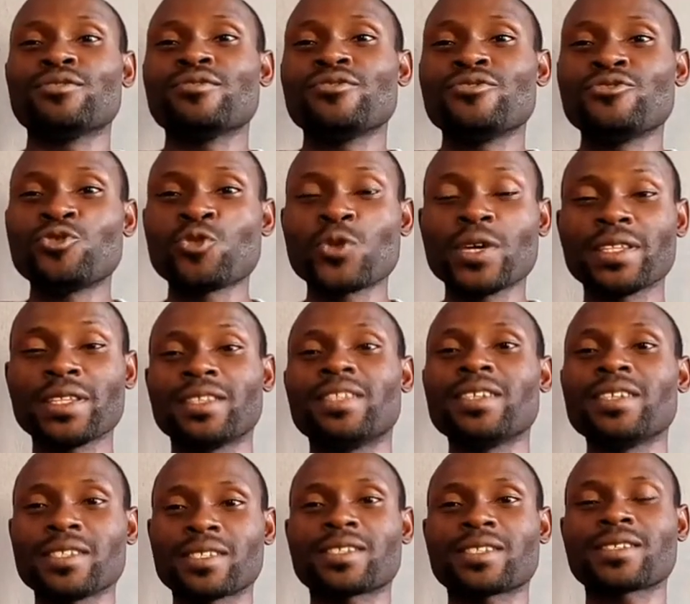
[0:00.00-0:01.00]
doing
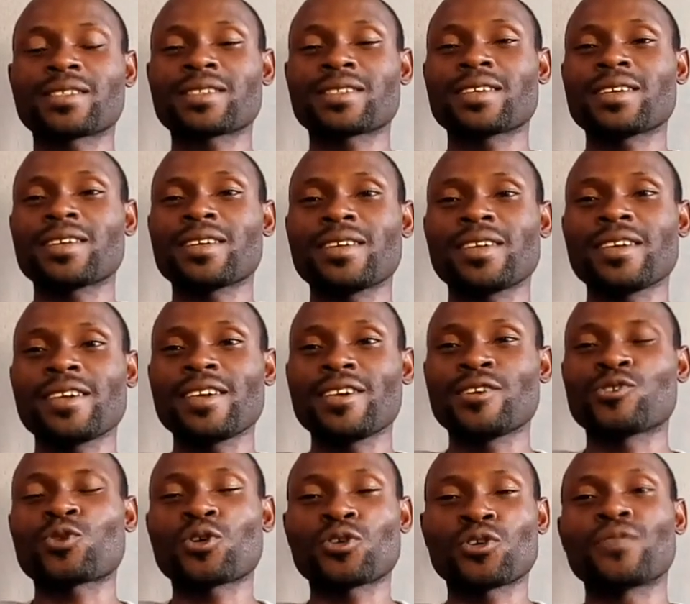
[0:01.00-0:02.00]
this
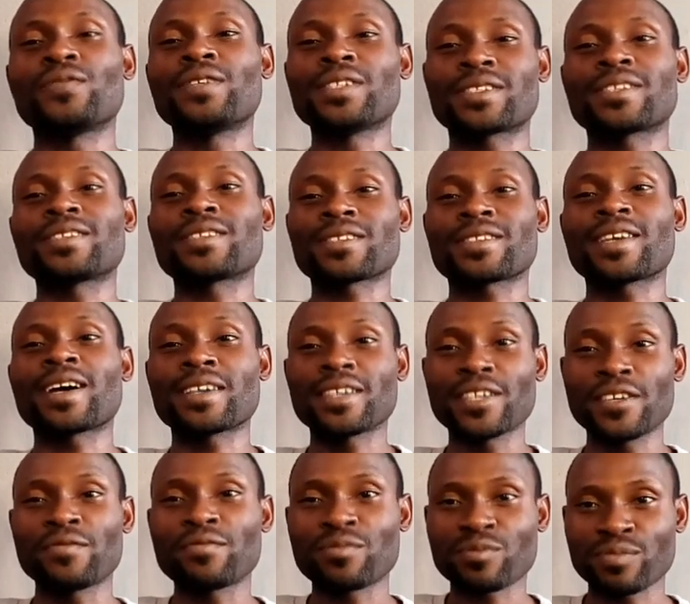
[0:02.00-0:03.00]
is one of the things that
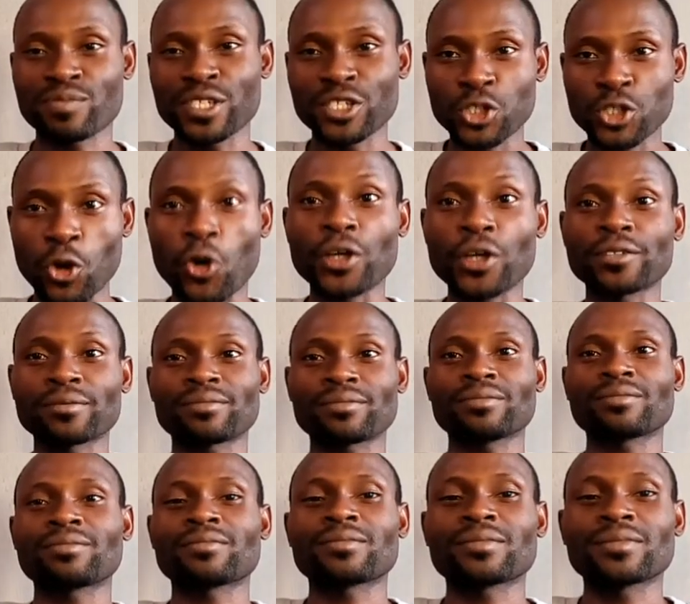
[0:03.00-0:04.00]
gives me joy.
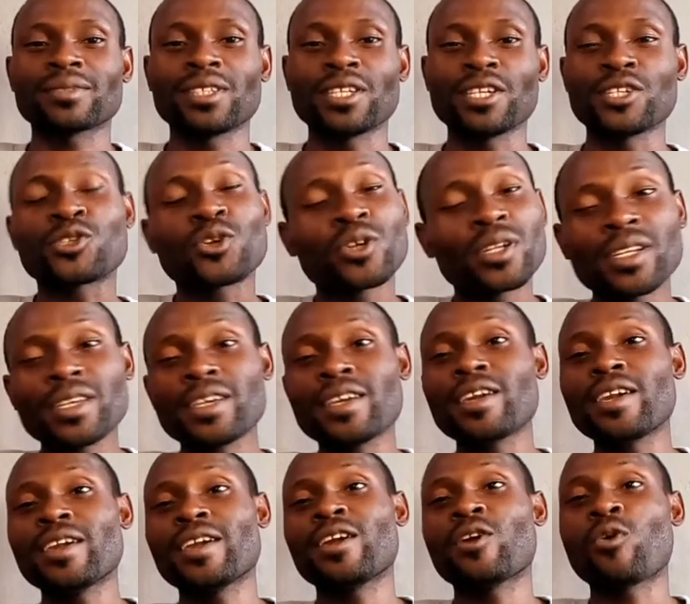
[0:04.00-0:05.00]
It's only
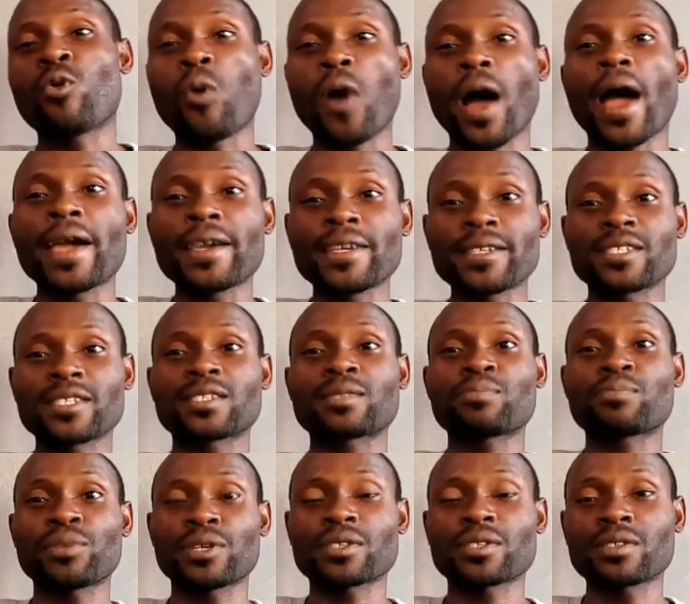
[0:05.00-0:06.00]
a wise
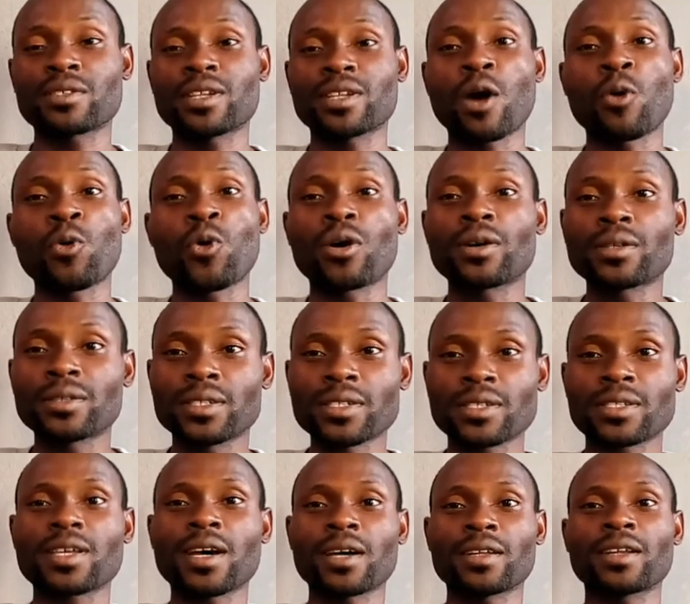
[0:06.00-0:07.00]
person that will
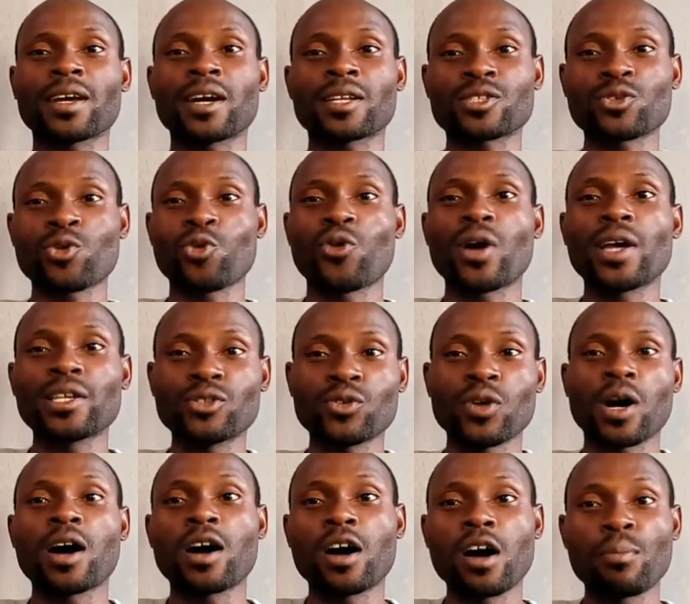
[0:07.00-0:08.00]
understand that when you
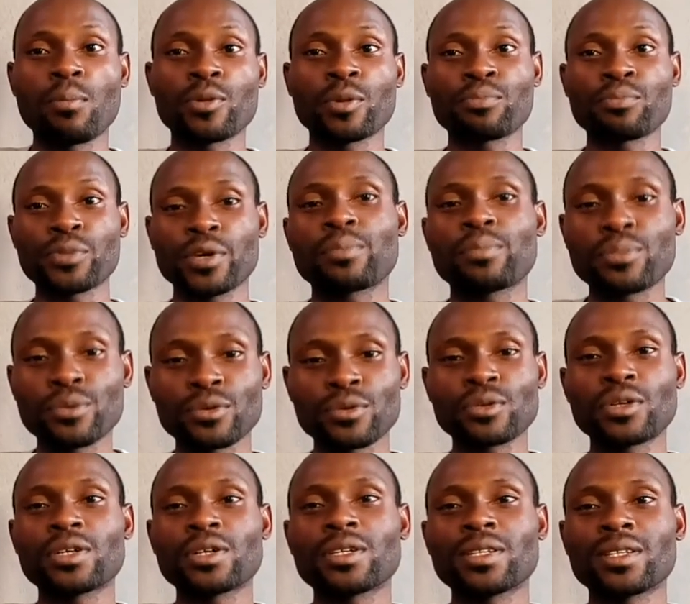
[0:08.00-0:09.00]
are helping people,
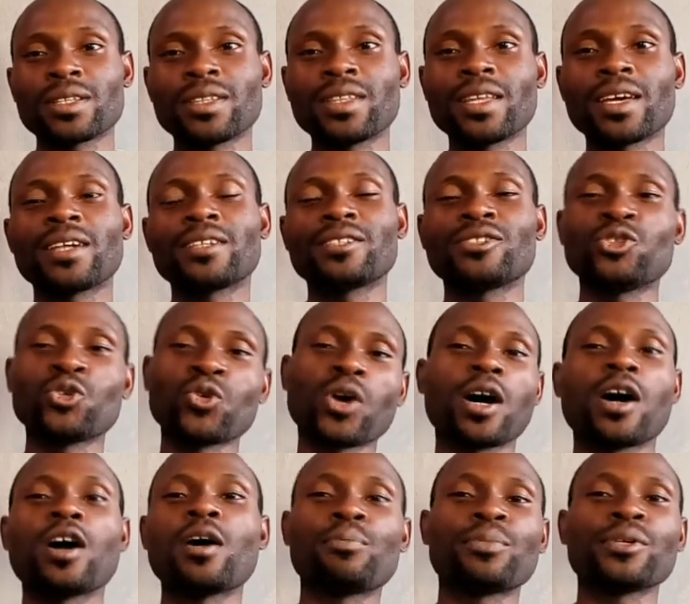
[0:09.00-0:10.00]
then you
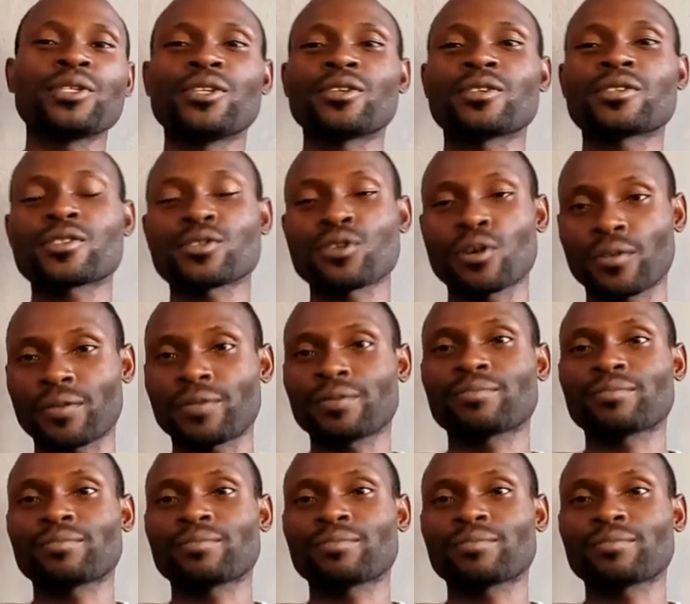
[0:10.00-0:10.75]
are helping yourself.